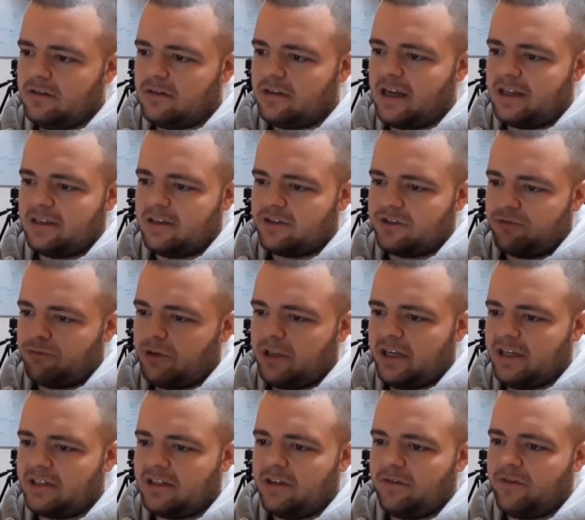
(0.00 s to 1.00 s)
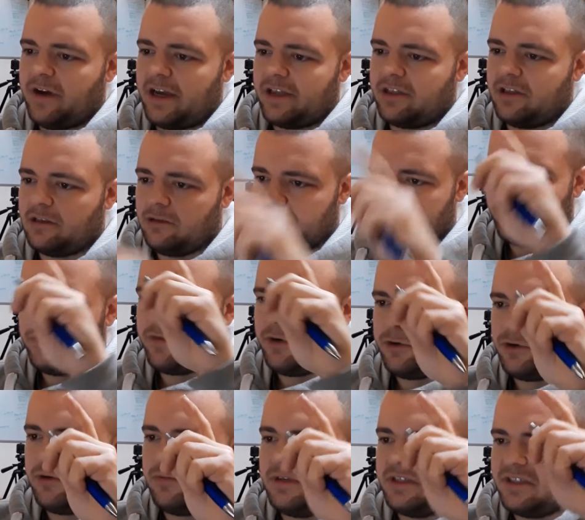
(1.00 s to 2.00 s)
That doesn't relate to the fact that loads of
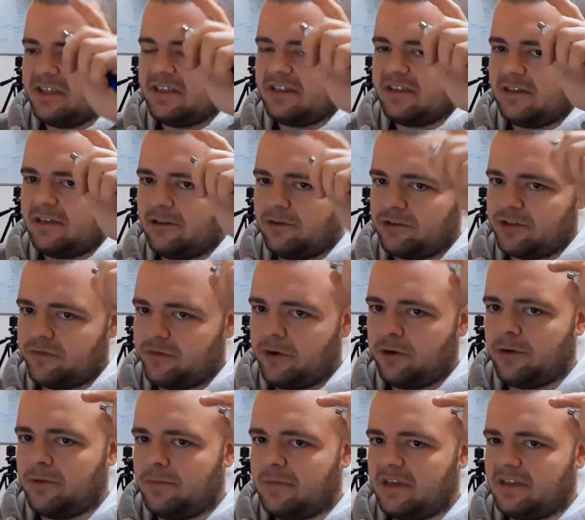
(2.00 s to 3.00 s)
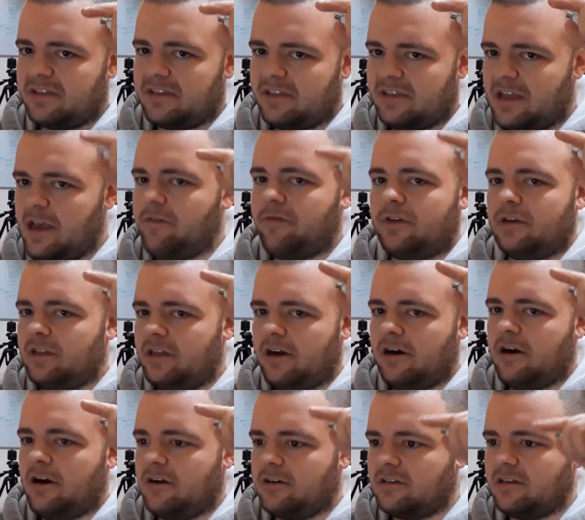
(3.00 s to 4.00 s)
volume is easy. Loads of volume is definitely
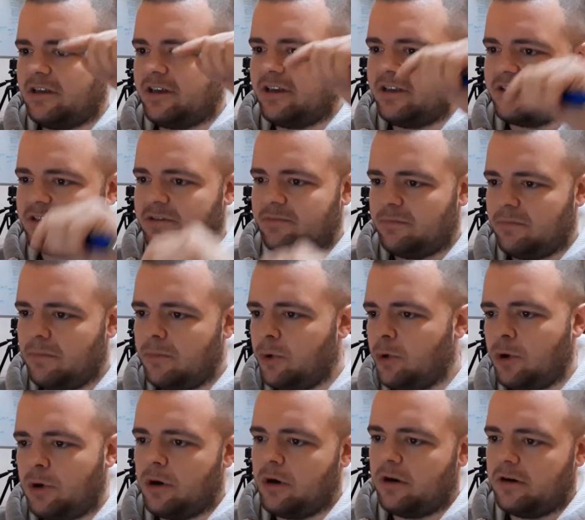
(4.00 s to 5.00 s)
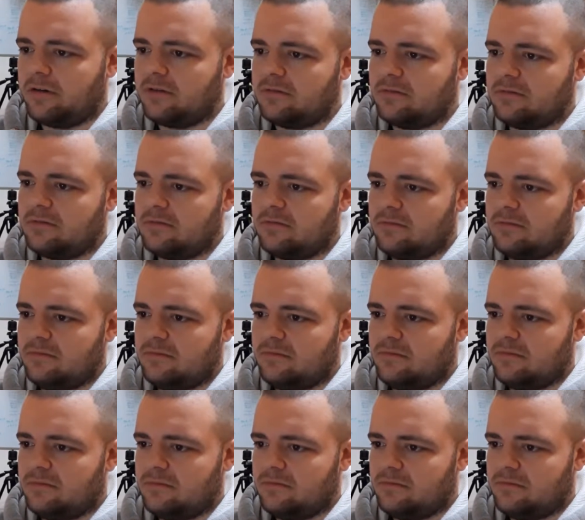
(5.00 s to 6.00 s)
hard. Like, it's more
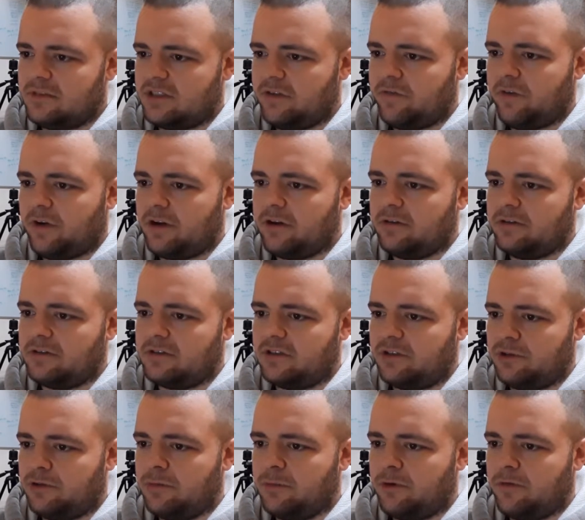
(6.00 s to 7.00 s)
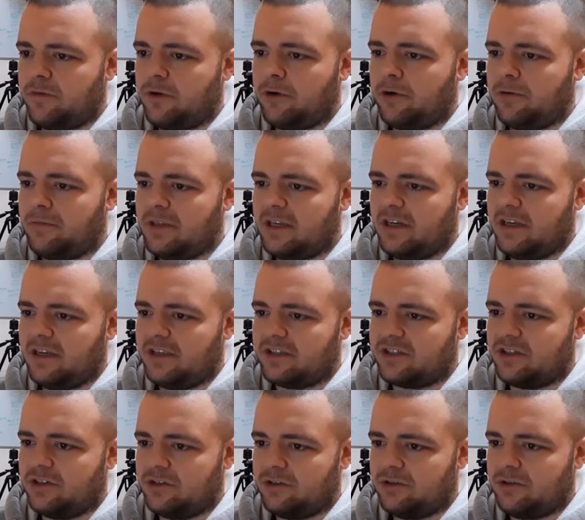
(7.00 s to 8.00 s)
difficult to do more volume than it is
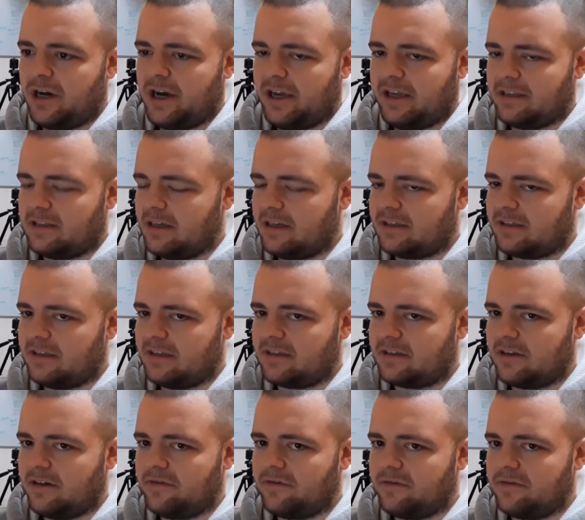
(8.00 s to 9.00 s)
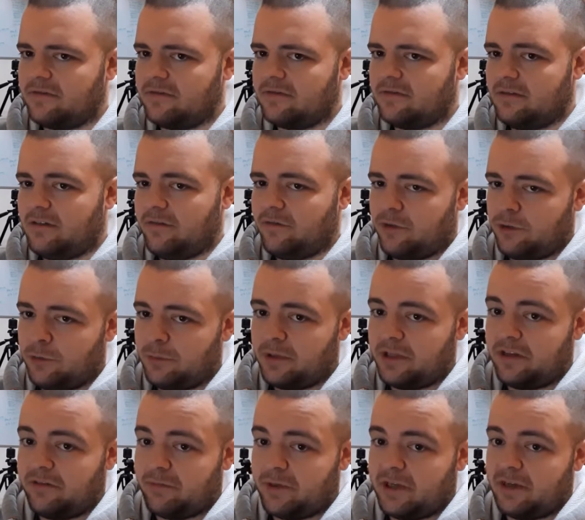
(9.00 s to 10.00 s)
to do high intensity stuff. If you don't
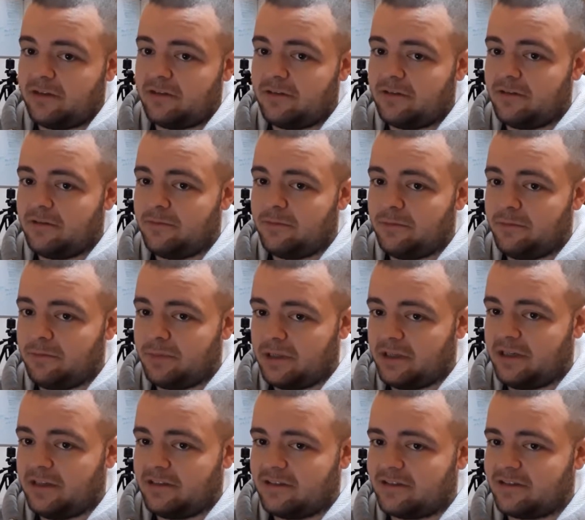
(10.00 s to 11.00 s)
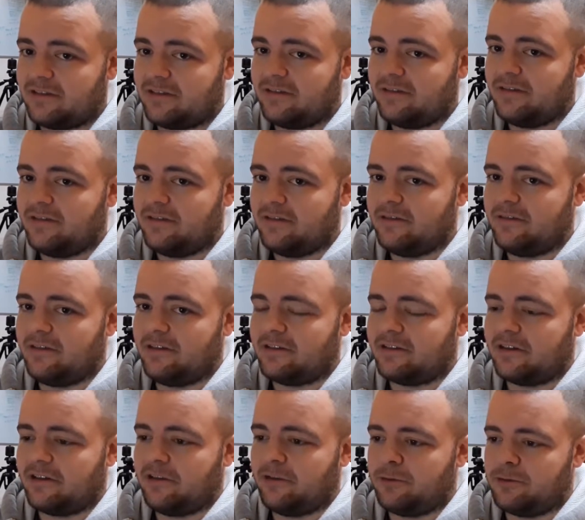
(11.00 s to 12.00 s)
believe me, please
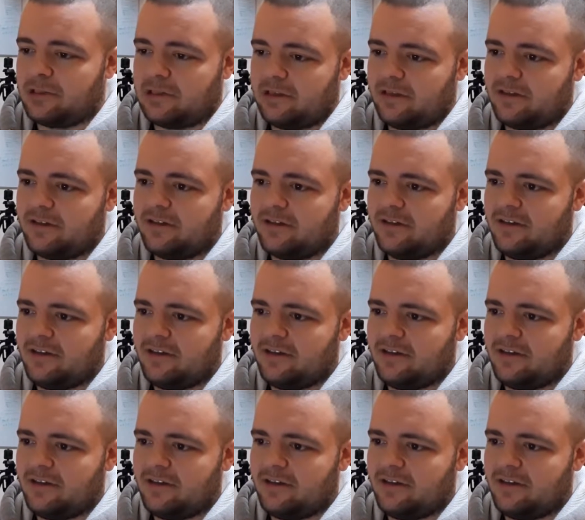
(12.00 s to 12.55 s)
listen closely.